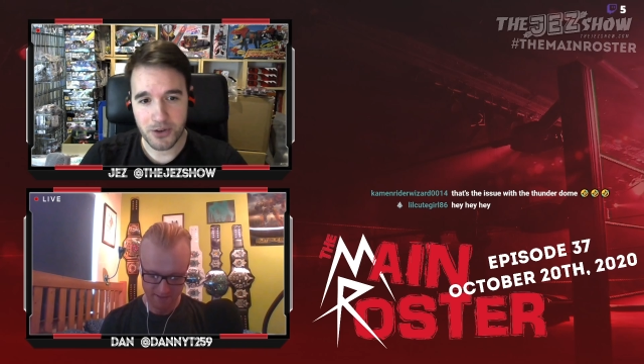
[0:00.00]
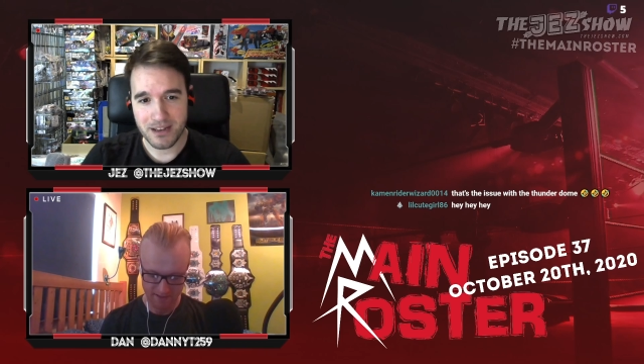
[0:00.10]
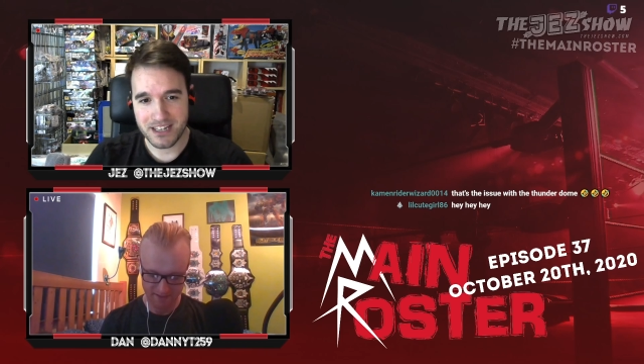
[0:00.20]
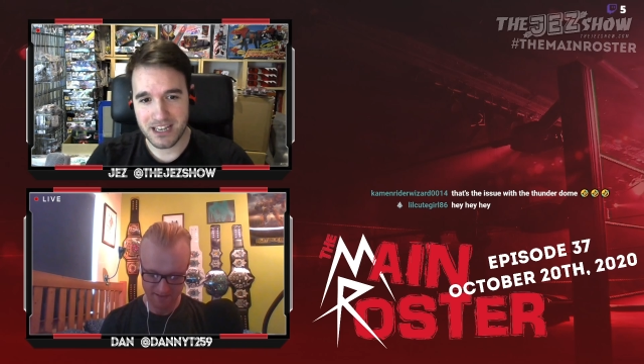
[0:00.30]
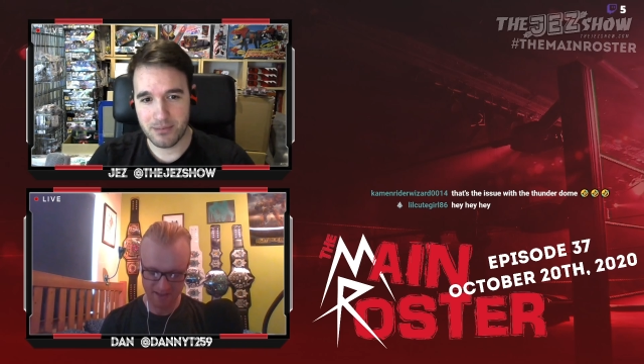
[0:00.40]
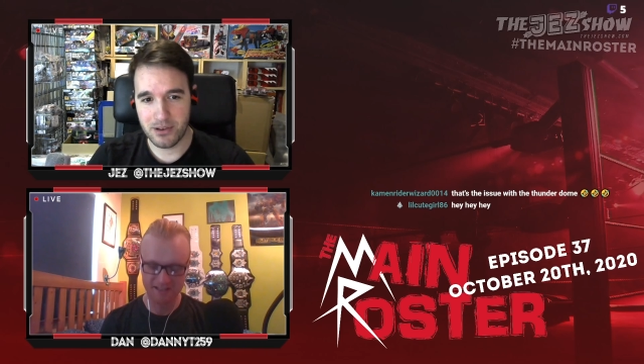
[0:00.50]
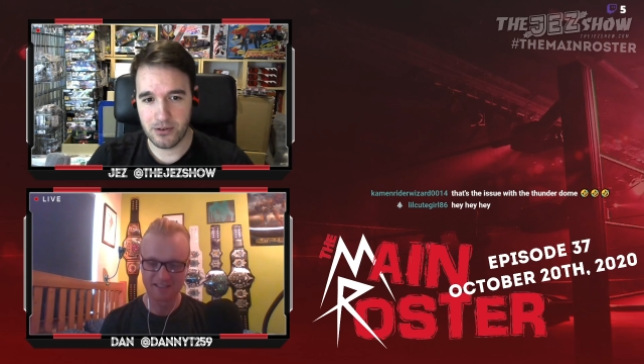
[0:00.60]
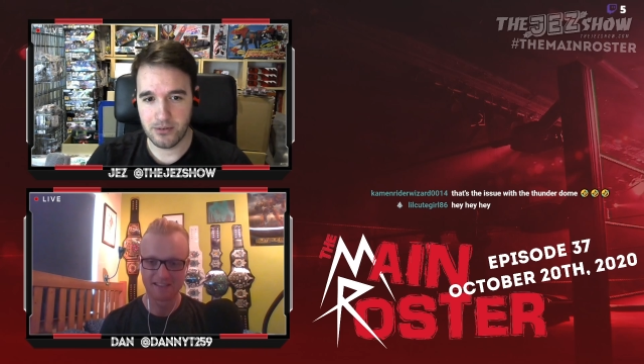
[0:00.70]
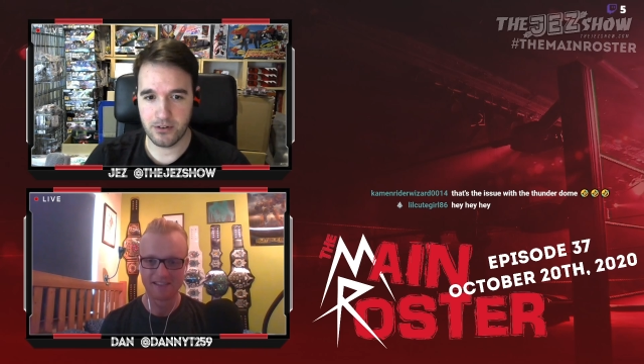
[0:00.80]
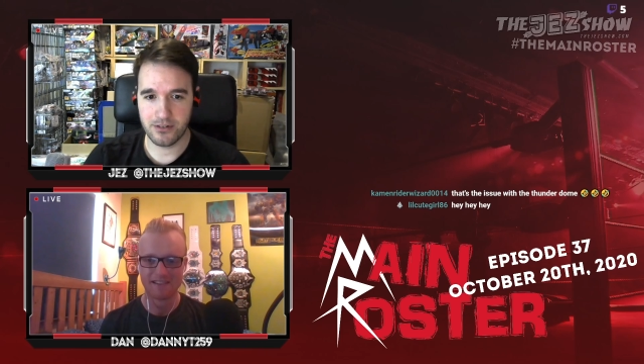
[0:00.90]

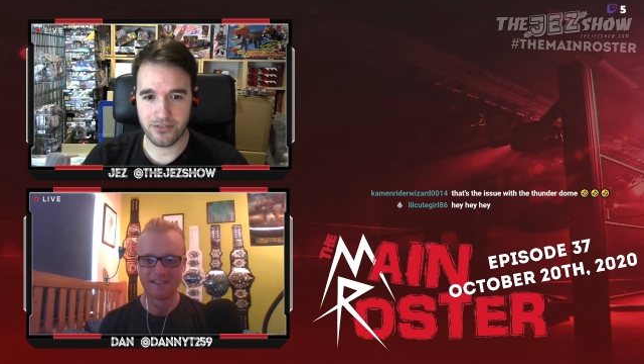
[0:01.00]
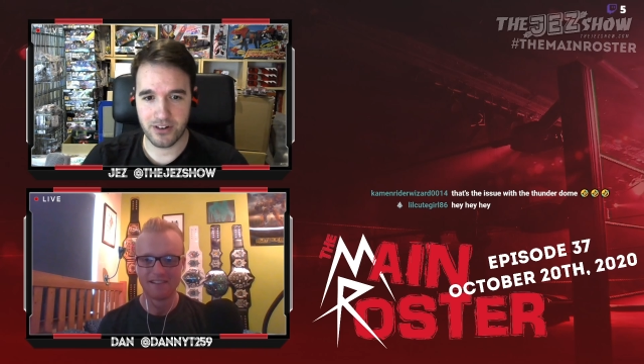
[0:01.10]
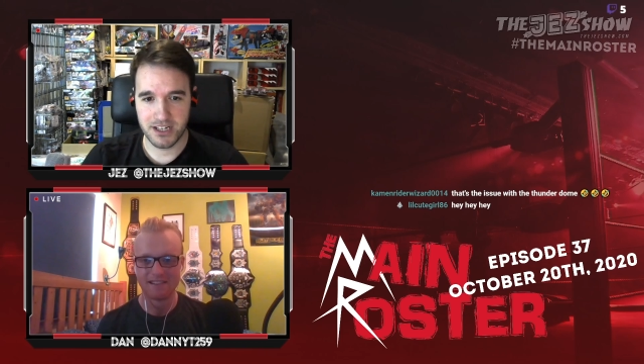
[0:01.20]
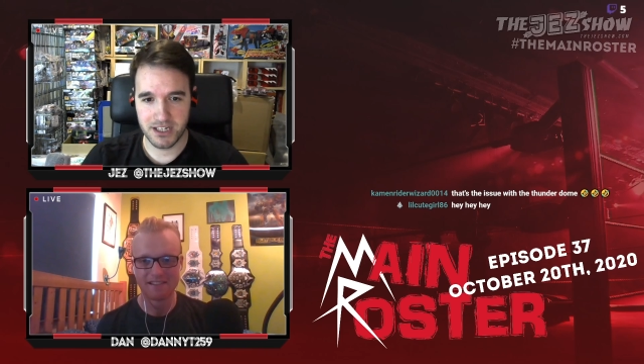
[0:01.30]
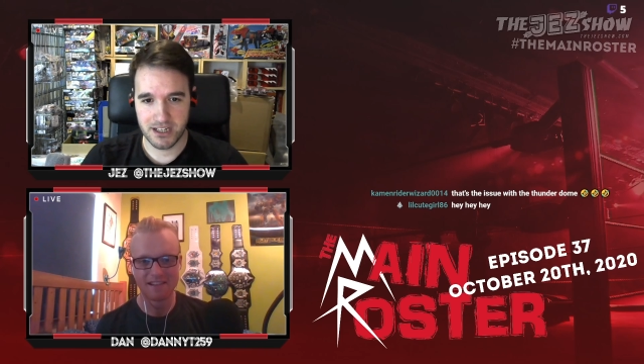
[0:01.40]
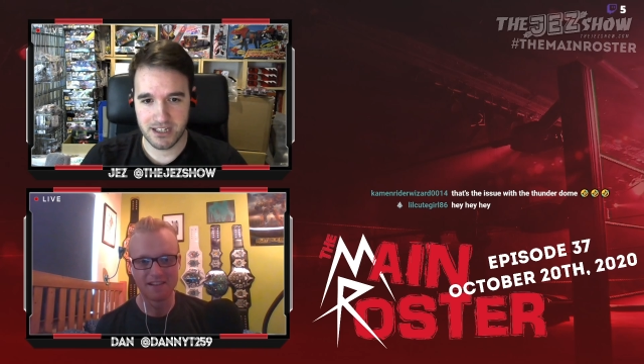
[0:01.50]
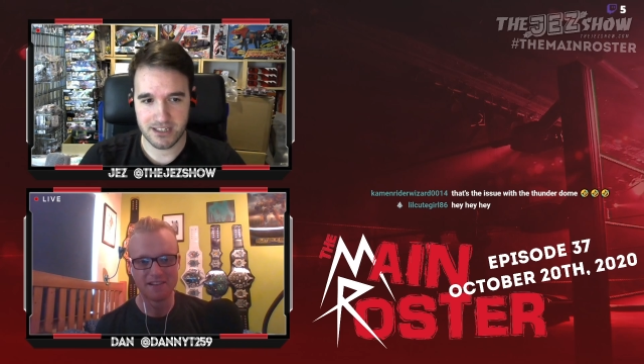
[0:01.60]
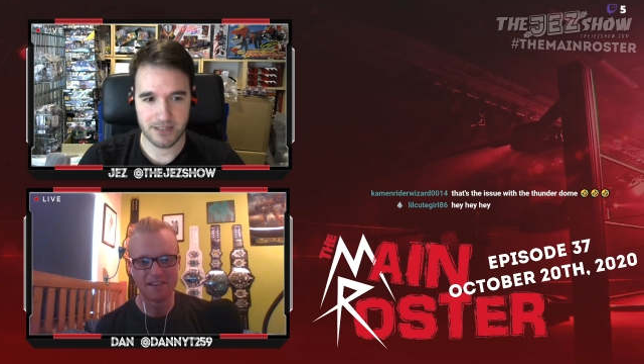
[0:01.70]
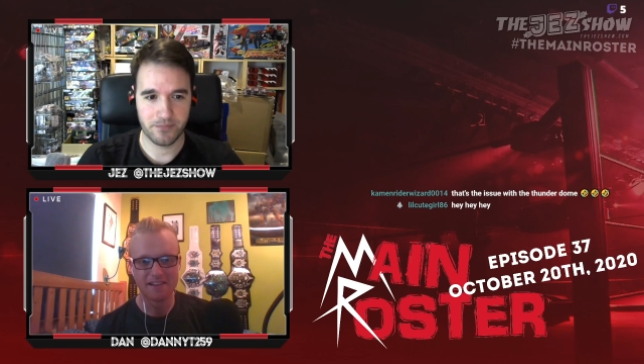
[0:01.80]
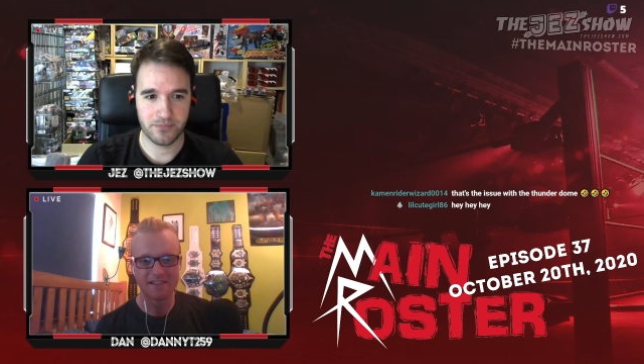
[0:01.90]
debut on Friday
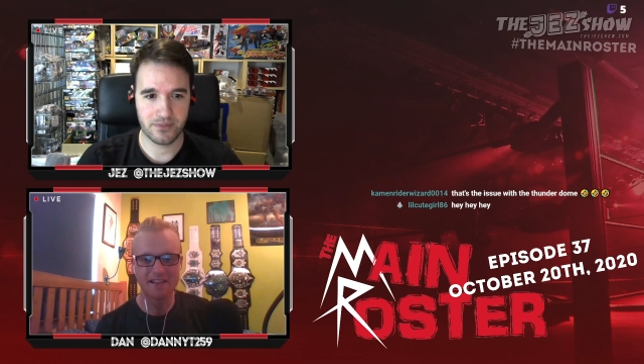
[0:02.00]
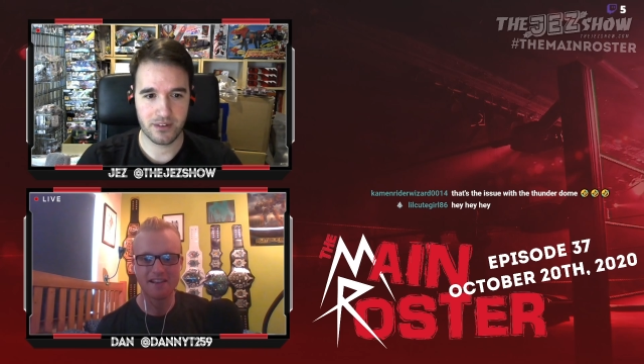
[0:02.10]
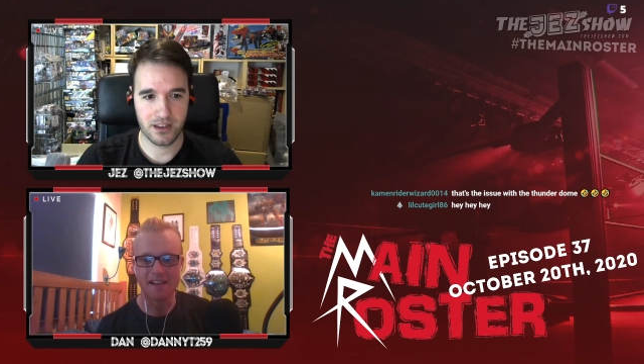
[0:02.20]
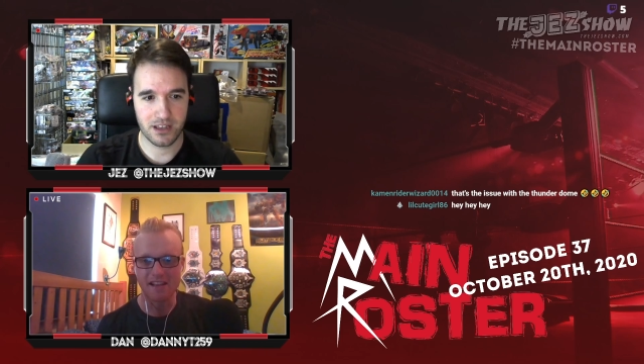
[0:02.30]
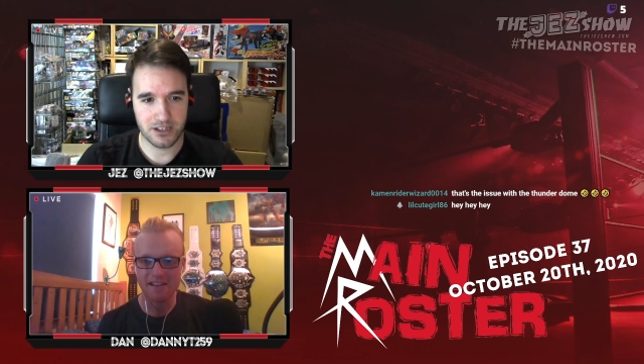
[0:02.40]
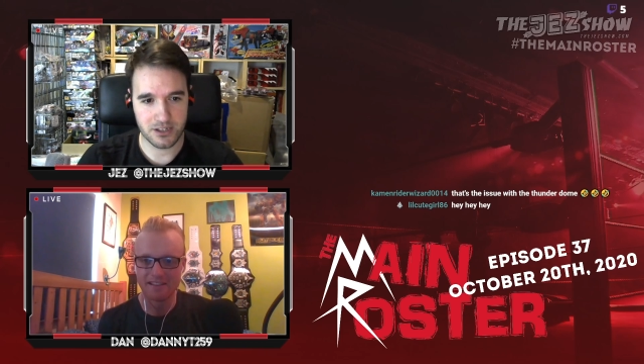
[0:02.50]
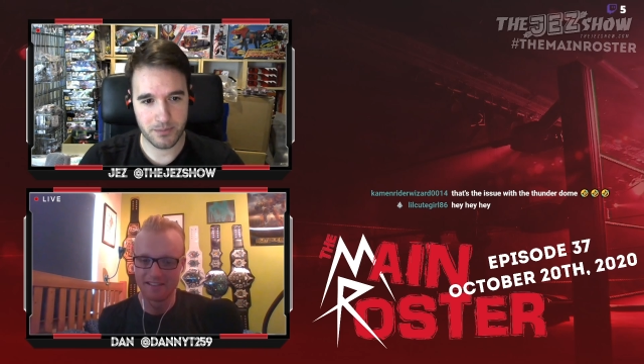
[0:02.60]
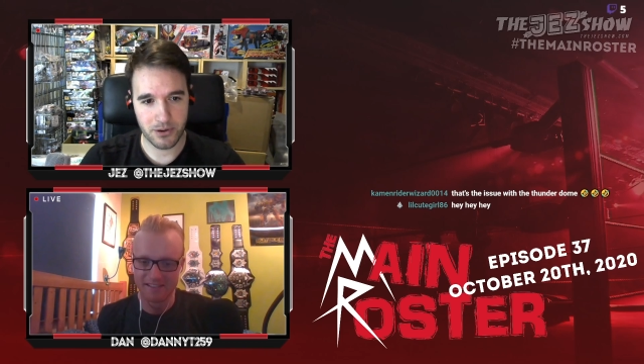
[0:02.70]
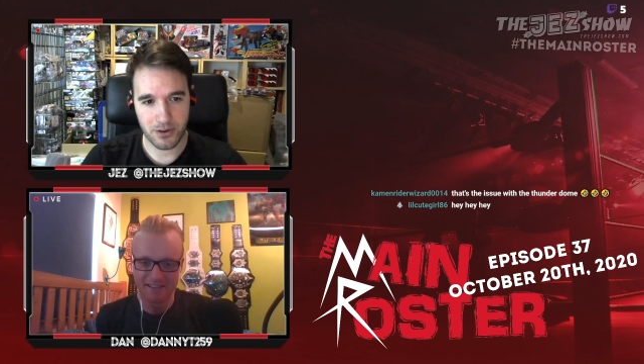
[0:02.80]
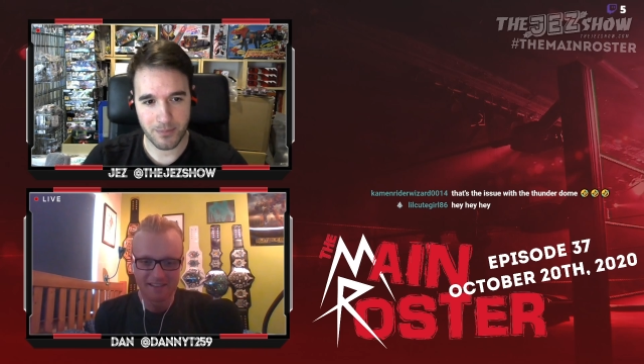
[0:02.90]
night and
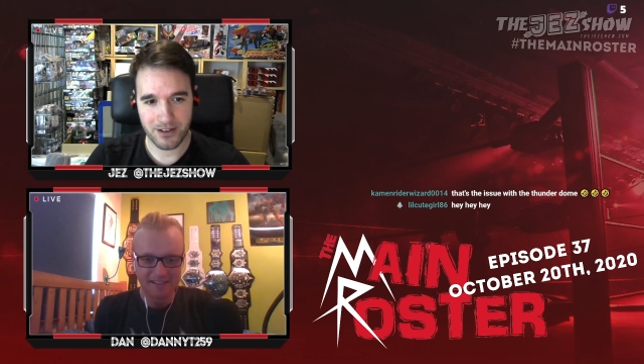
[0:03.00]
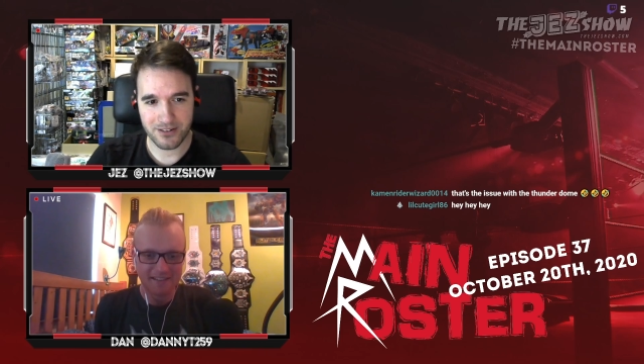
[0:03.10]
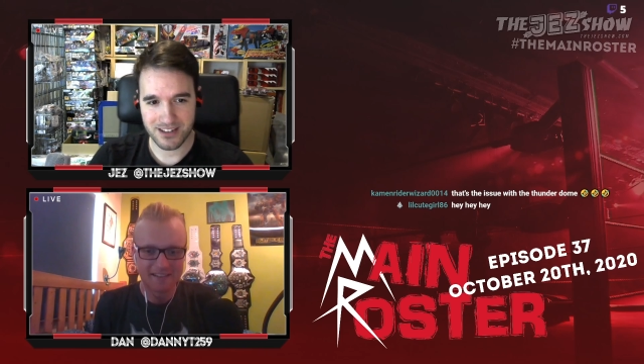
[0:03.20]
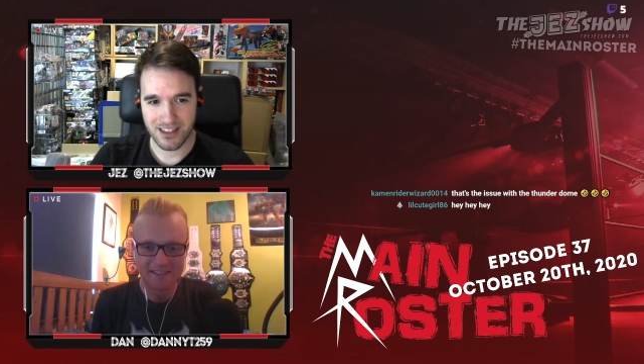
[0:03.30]
spoke about